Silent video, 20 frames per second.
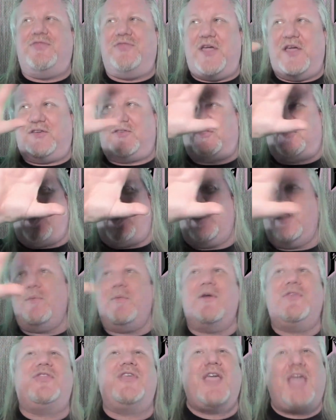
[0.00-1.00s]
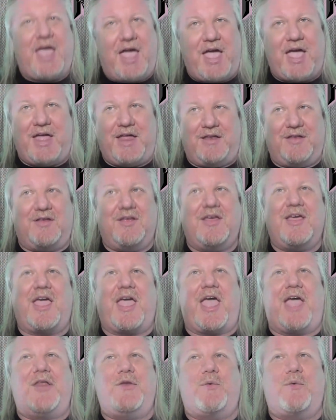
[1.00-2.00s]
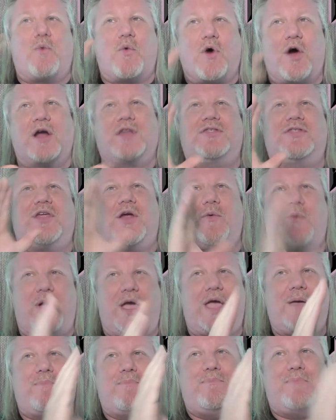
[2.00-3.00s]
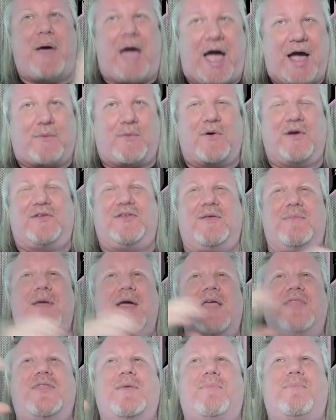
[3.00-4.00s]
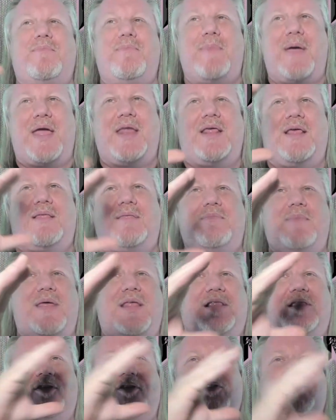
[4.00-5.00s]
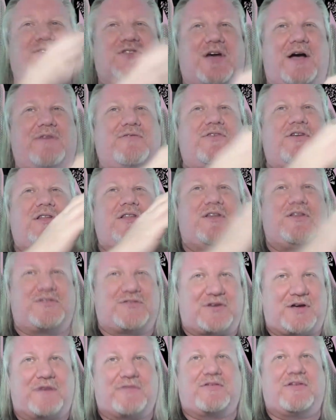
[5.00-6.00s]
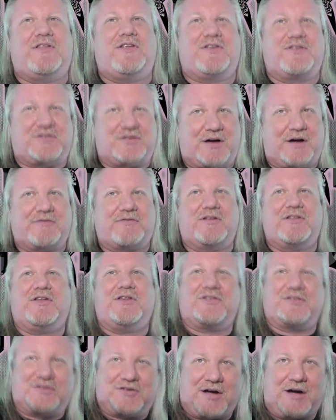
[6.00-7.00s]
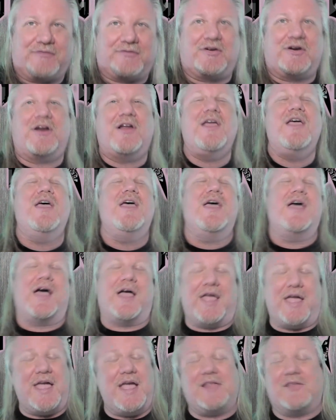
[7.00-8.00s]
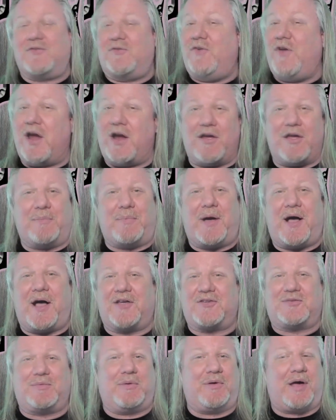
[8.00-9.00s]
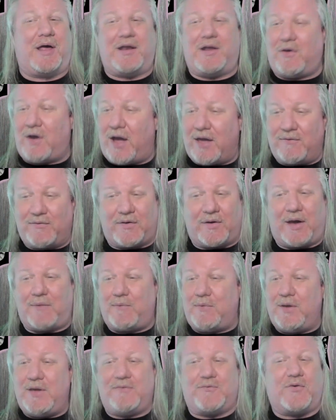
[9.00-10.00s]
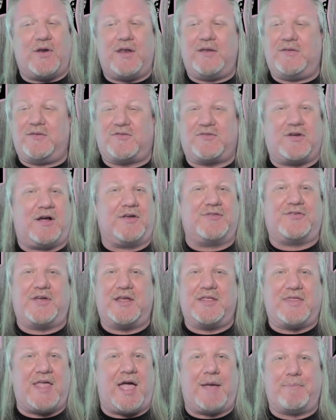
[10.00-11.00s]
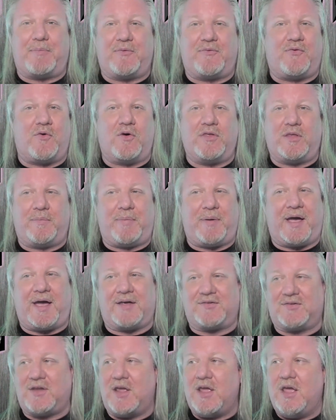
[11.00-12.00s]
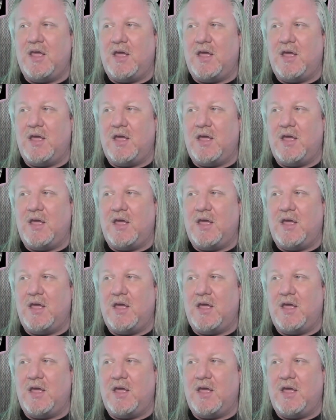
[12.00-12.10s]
they started with the end and worked their way backwards and made it a little softer, a little softer, a little softer, a little softer. It's very possible. I know we've written songs like that before in the past.